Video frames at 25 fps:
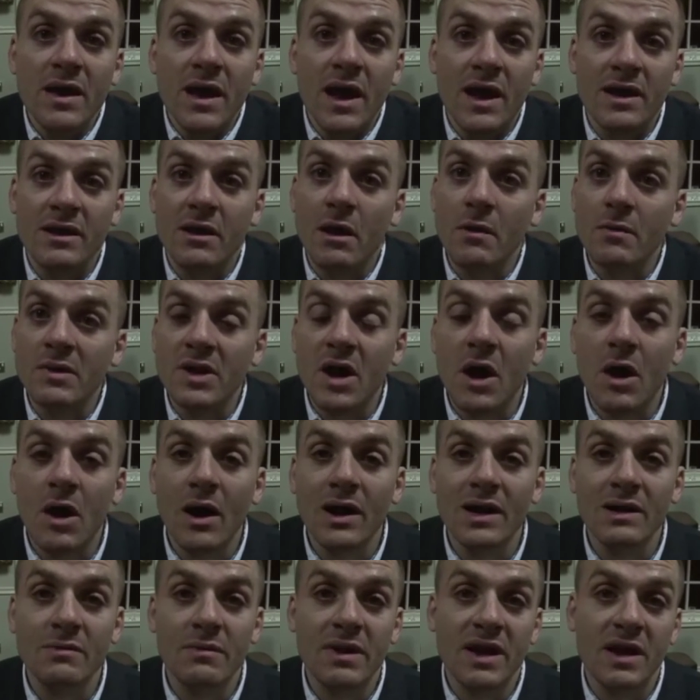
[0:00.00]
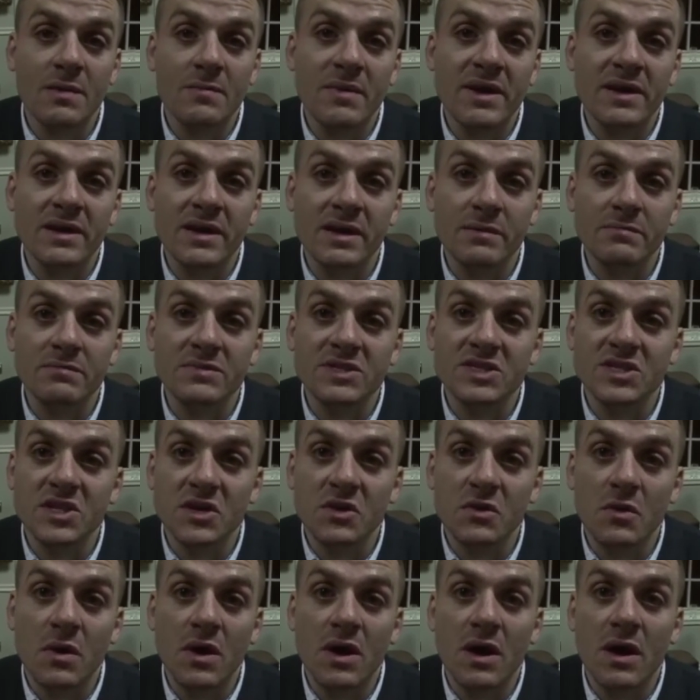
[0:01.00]
and I would highly recommend him
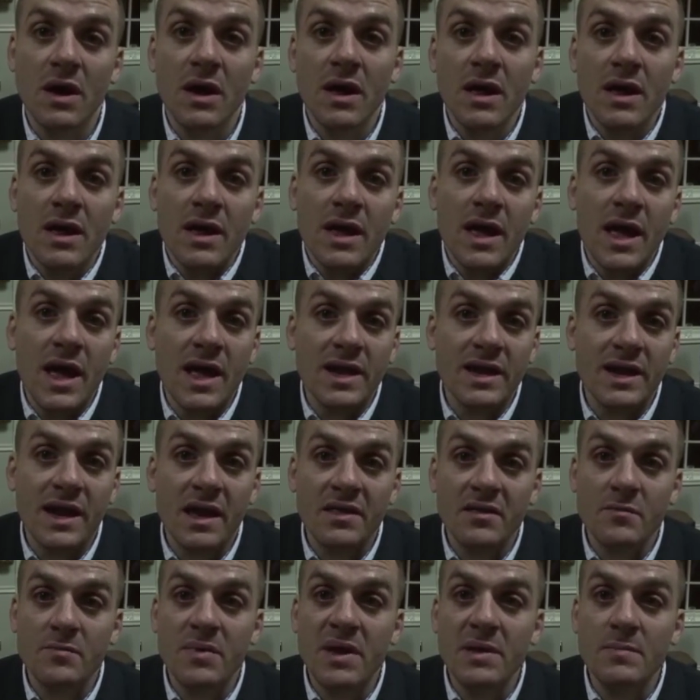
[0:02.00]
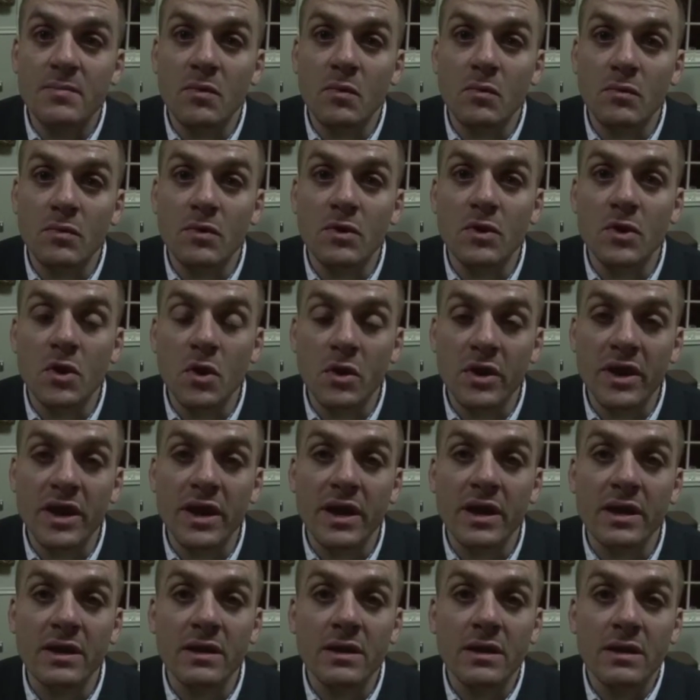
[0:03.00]
to any other people
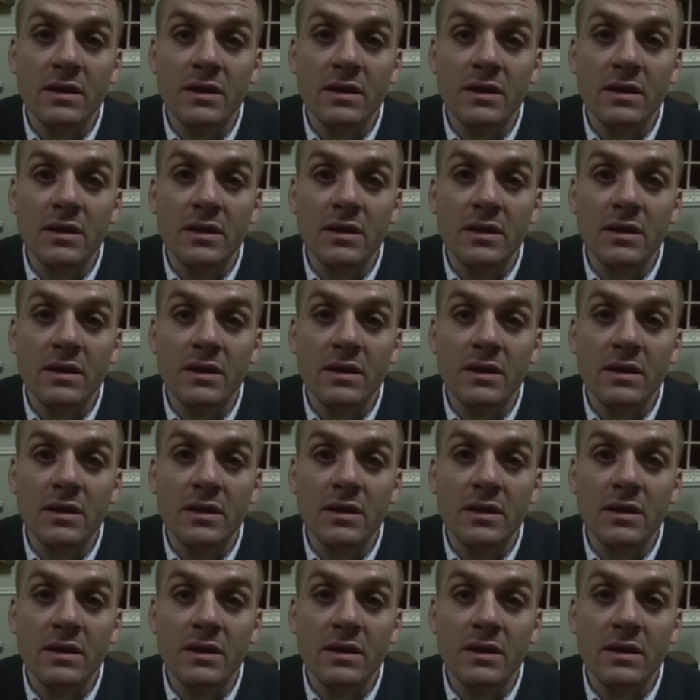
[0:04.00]
looking